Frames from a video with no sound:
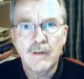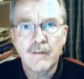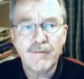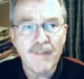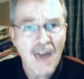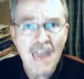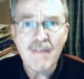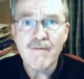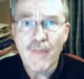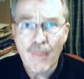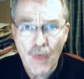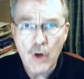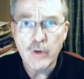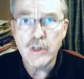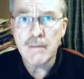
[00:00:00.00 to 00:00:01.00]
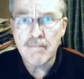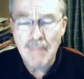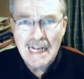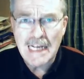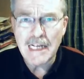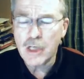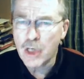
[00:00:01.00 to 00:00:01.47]
5,000
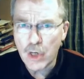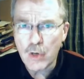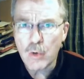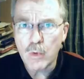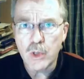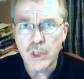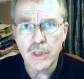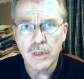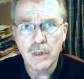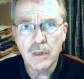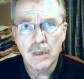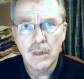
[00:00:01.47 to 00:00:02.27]
million euros.